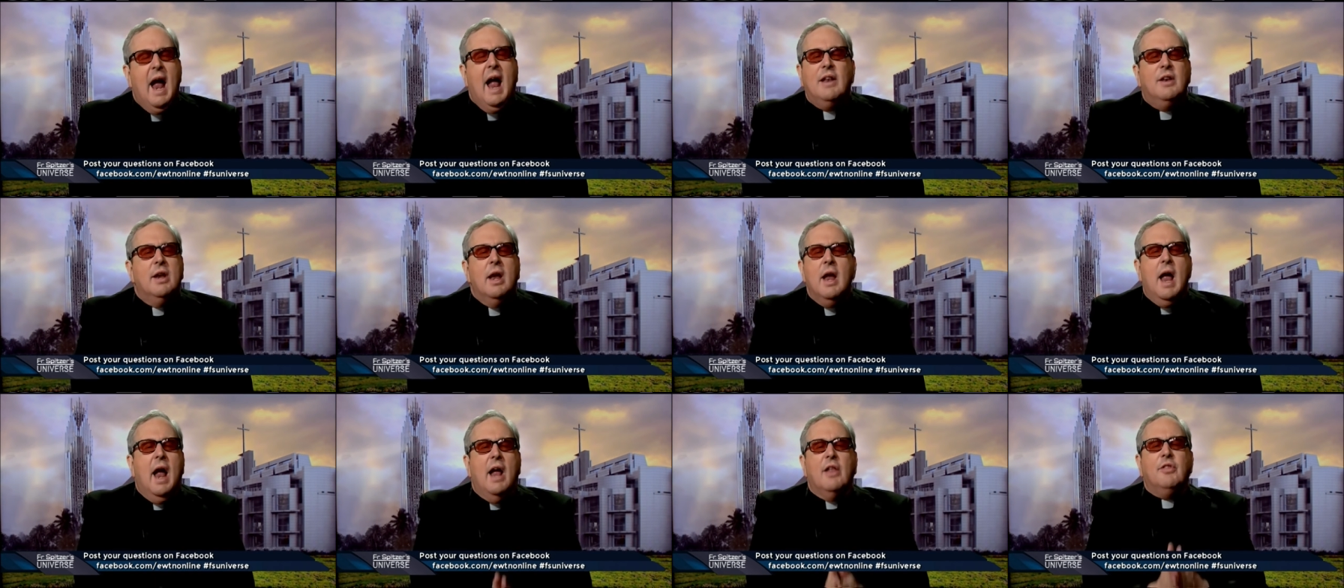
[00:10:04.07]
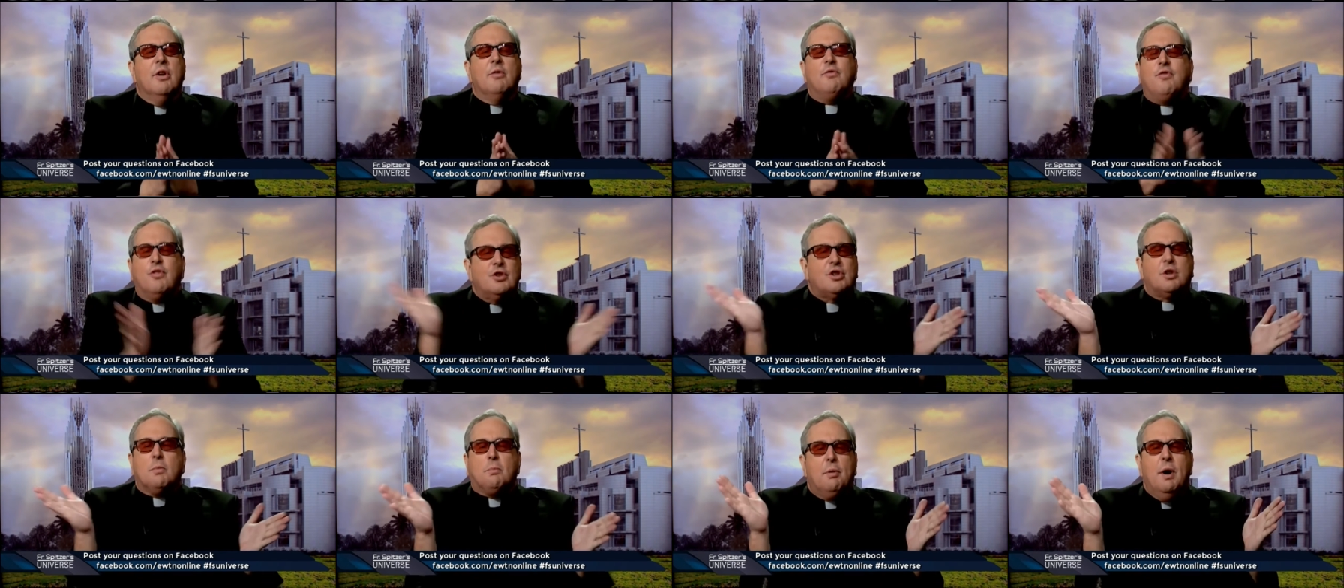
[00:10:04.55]
And, and the
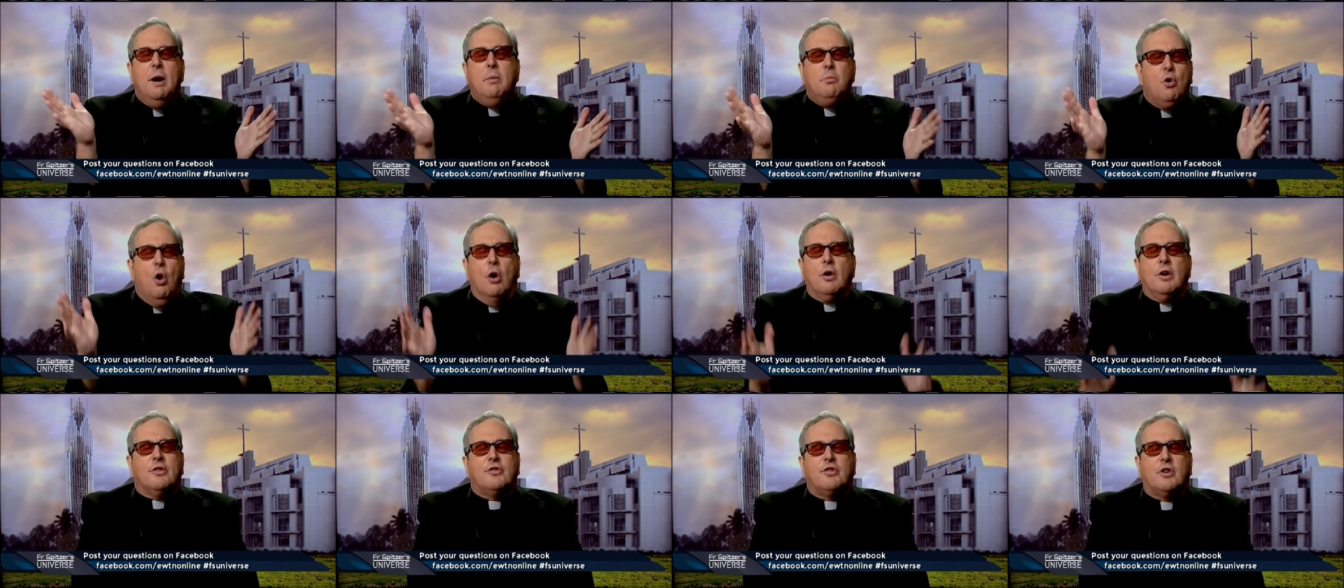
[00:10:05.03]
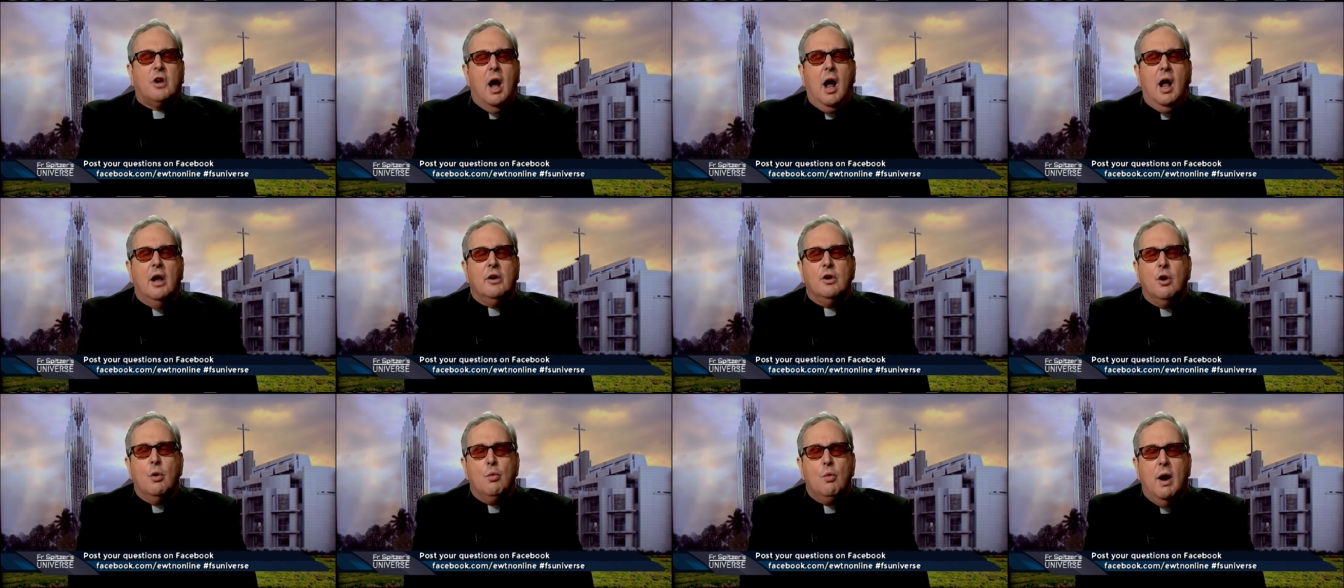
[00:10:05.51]
Supreme Court has
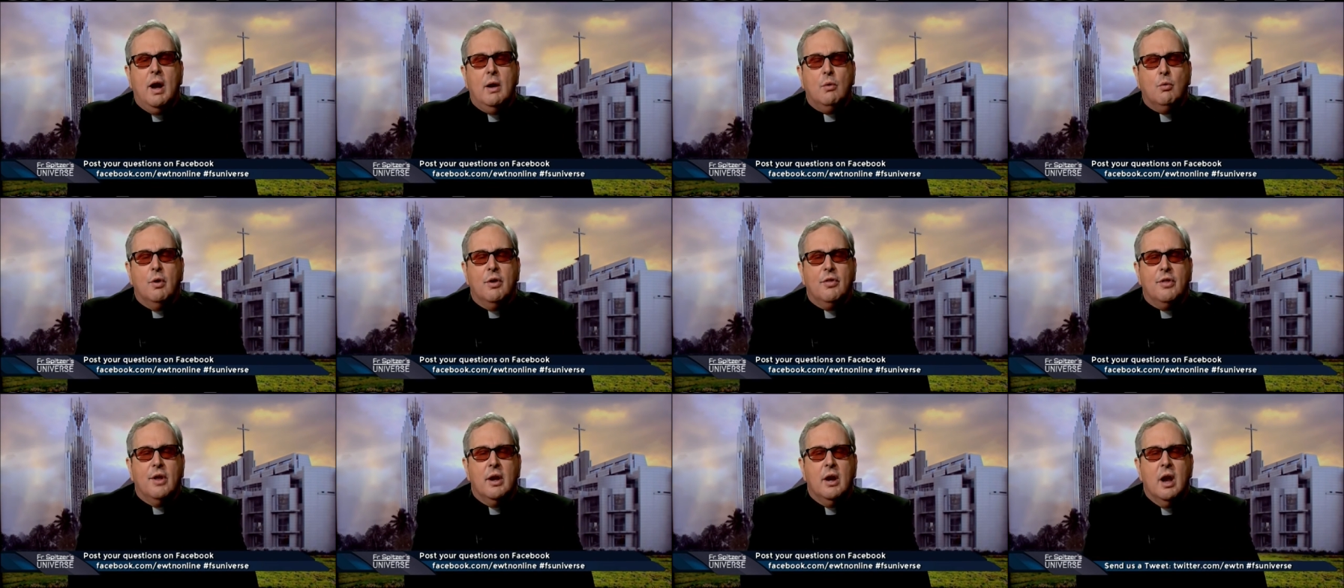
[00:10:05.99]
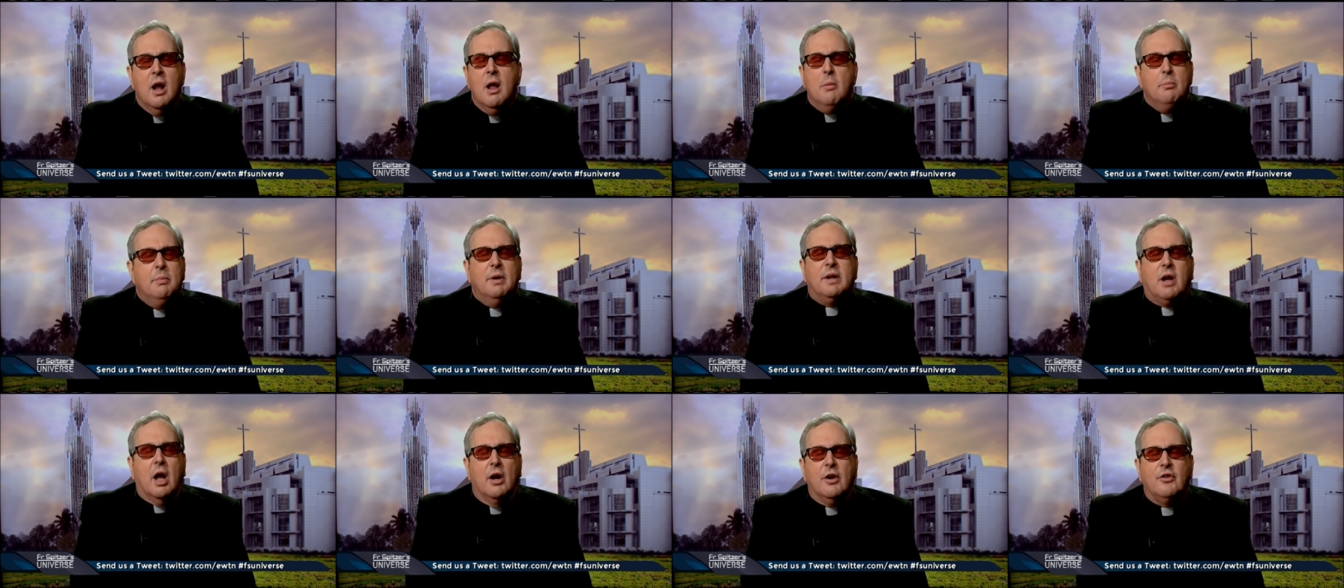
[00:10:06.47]
gotten away with it
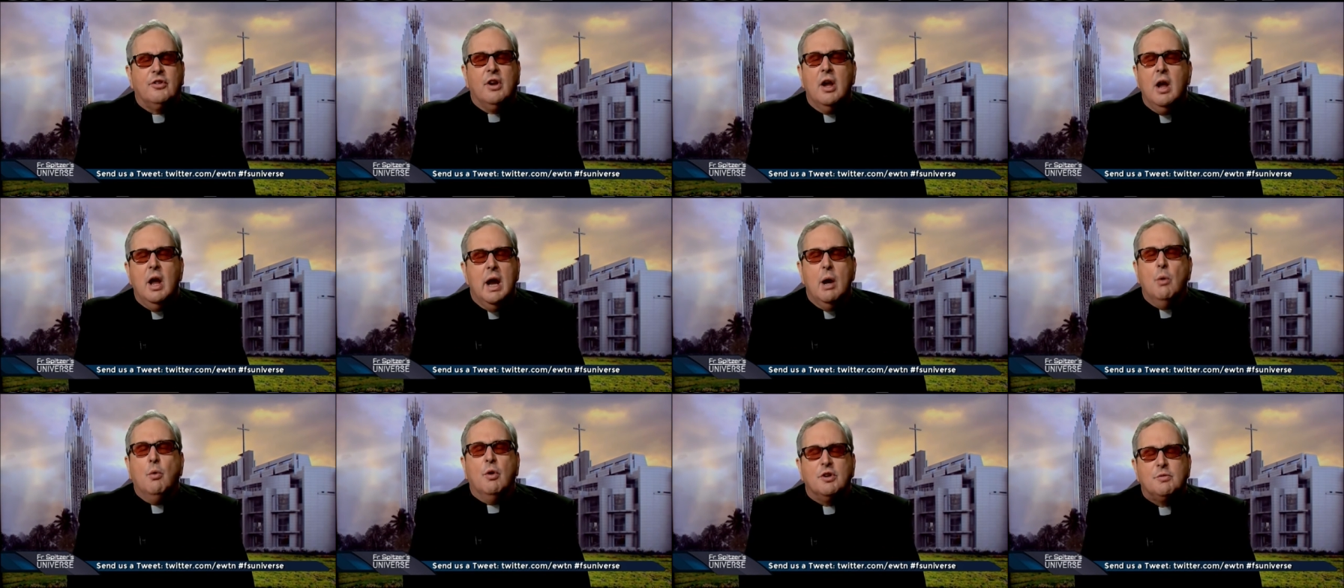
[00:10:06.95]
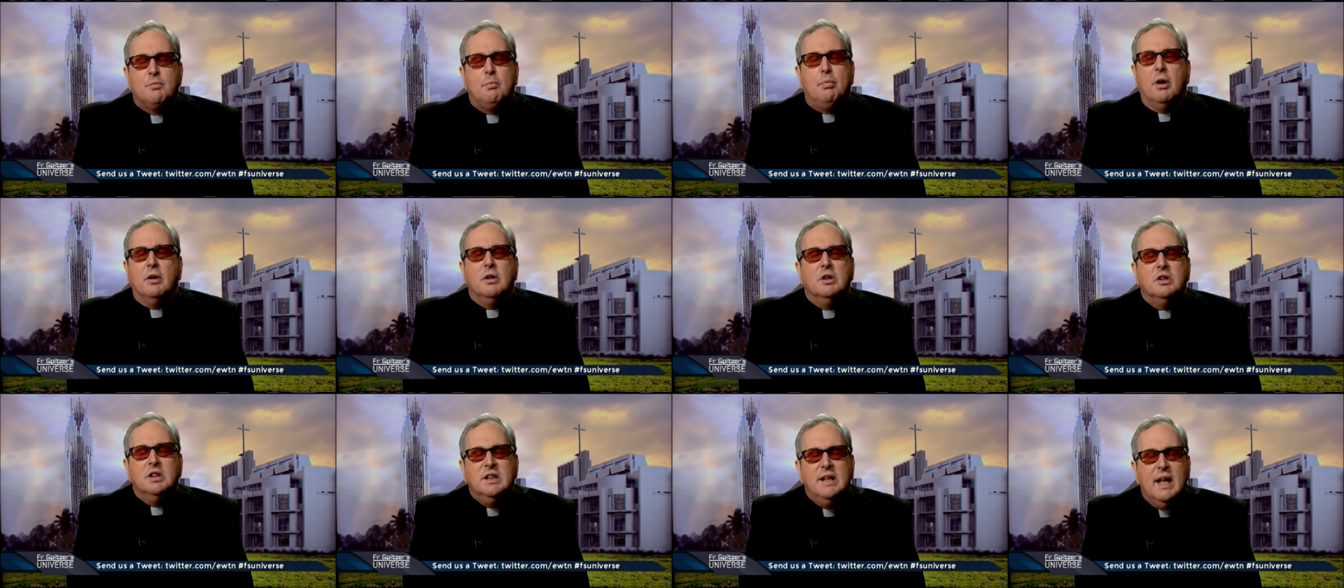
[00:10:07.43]
because it was
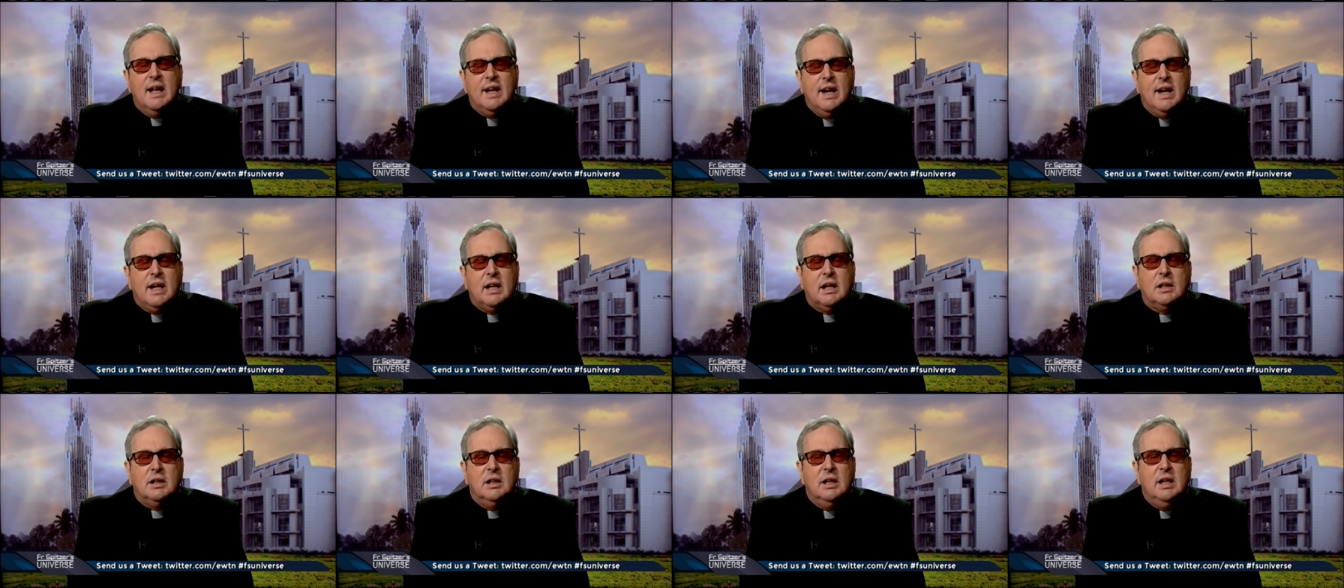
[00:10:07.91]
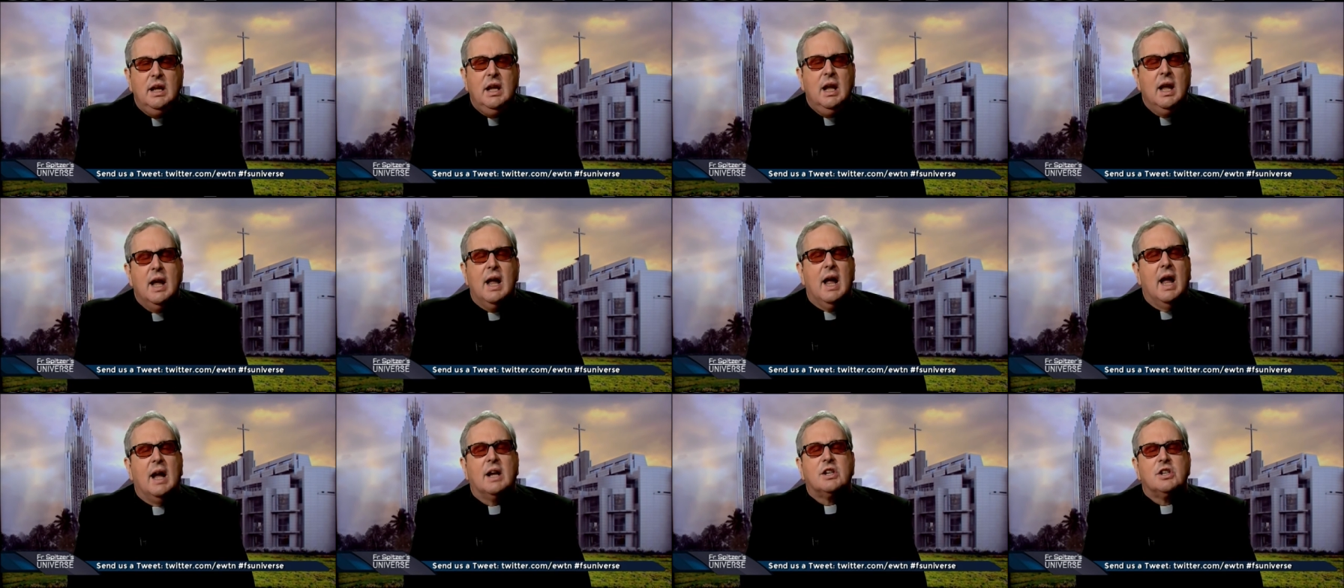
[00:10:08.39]
politically
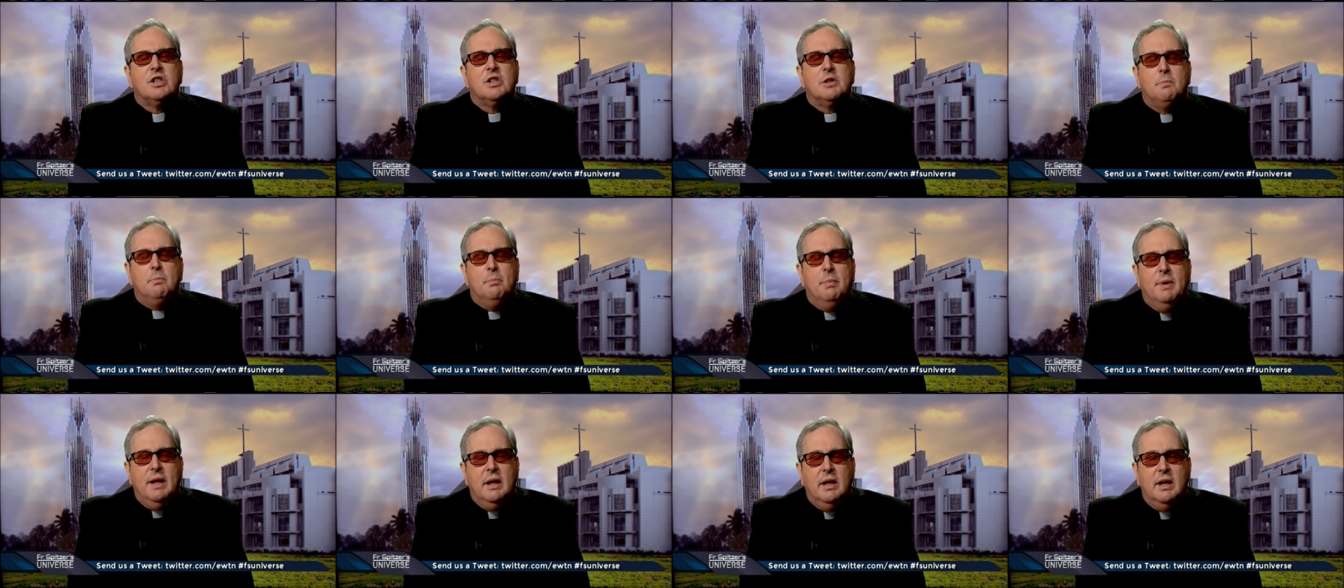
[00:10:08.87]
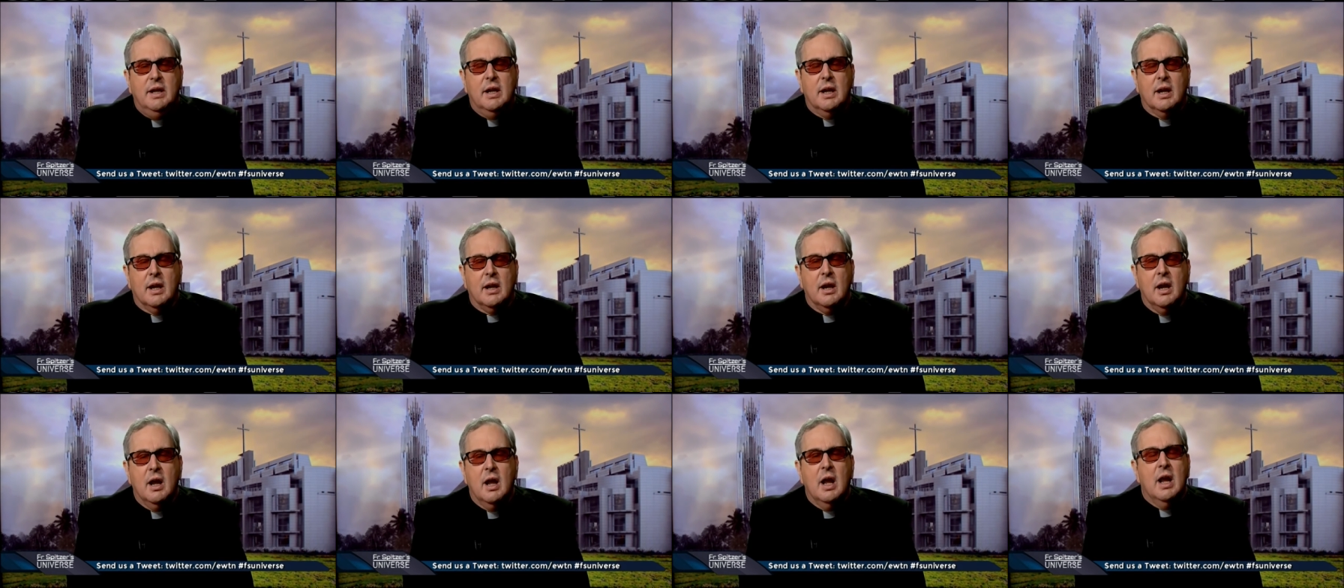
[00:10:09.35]

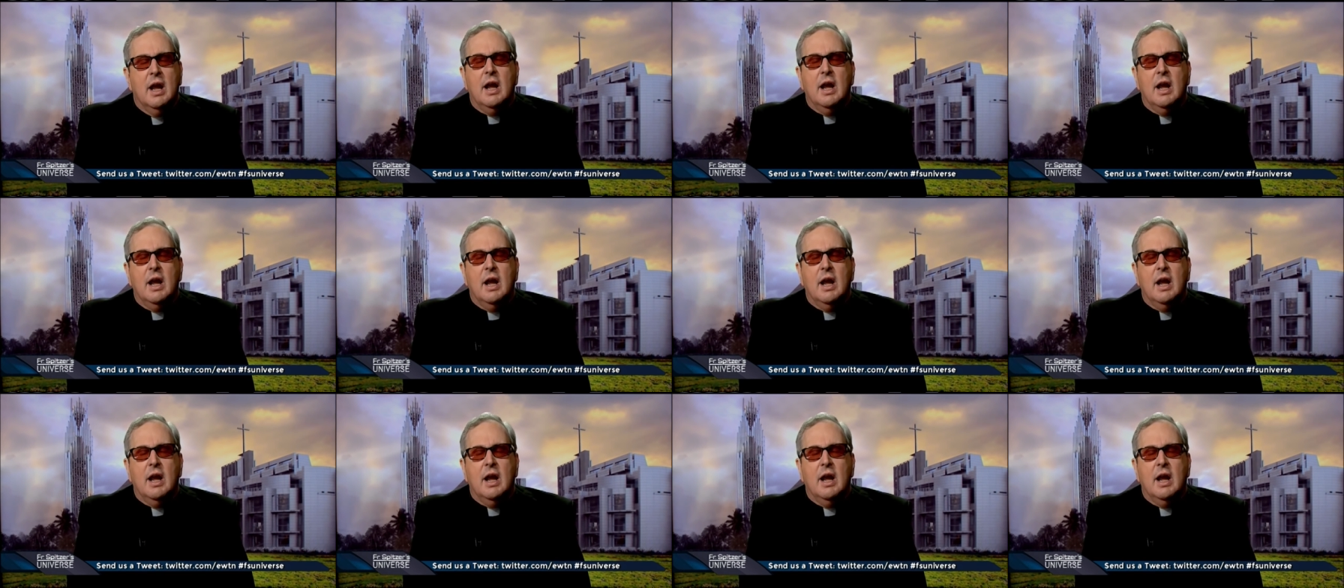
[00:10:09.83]
expedient.